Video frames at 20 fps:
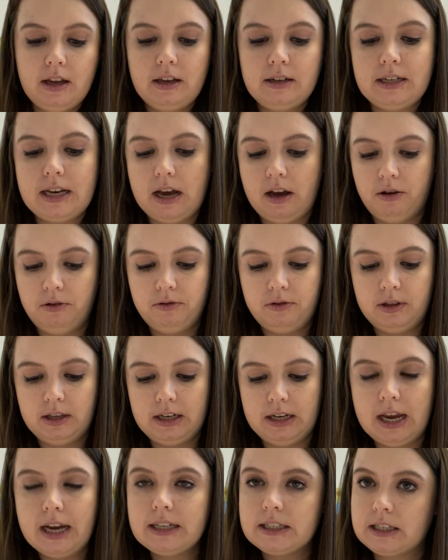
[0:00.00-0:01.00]
Now, the
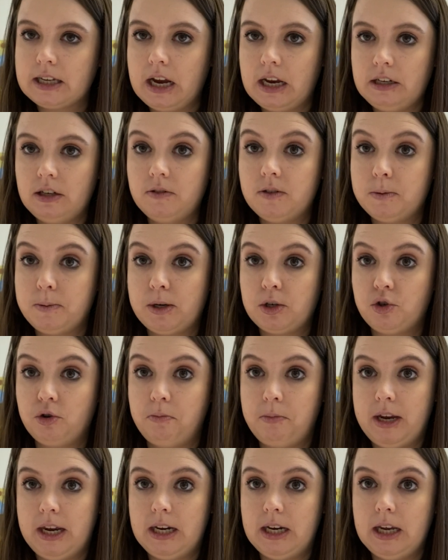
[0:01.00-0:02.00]
next kind of special
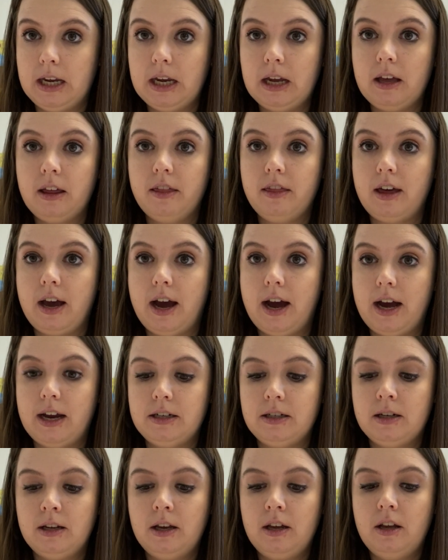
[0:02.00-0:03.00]
meeting
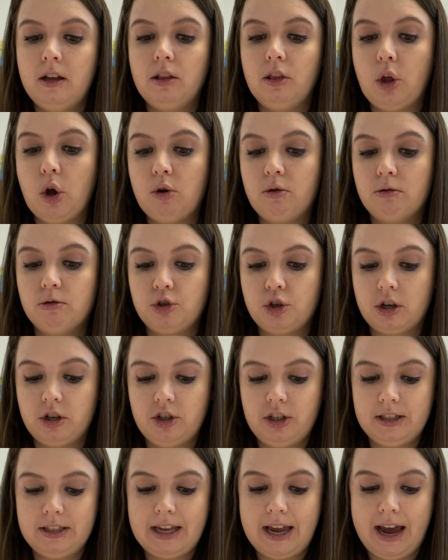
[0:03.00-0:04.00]
that local
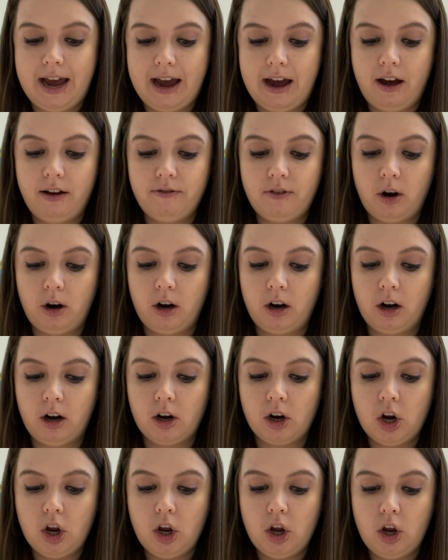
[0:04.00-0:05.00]
churches have
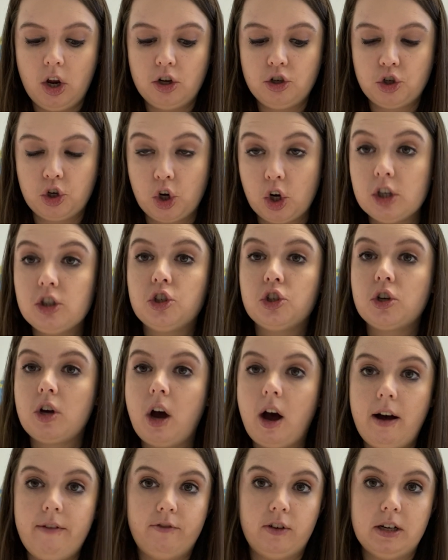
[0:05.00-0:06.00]
are church
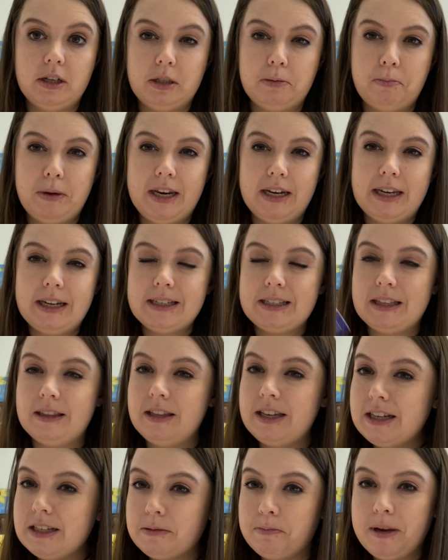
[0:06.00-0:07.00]
conference meetings, and
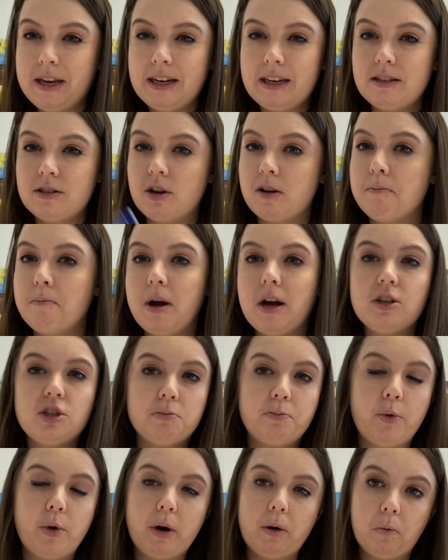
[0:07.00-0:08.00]
these meetings are
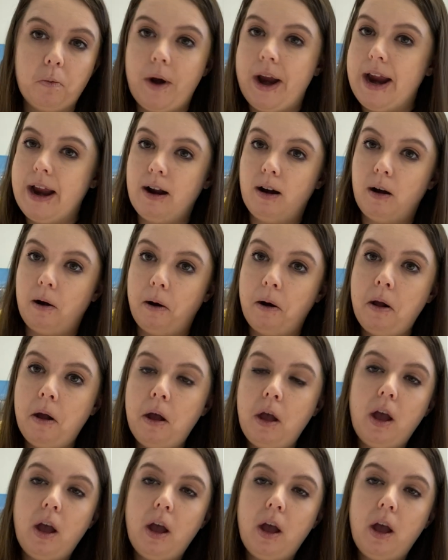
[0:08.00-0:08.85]
much more rare.